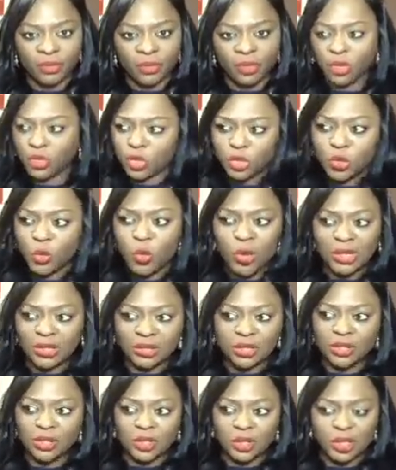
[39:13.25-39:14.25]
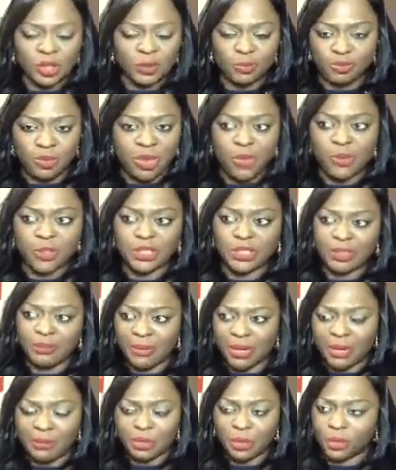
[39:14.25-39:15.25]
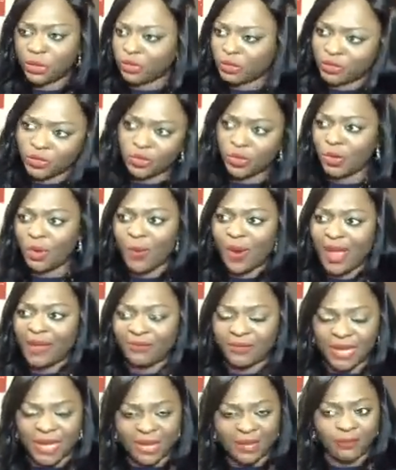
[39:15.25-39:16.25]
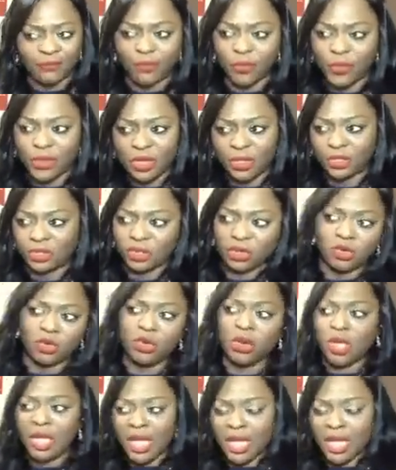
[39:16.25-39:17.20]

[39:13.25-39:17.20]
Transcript: You just want to just be with somebody because your wife died a few years ago,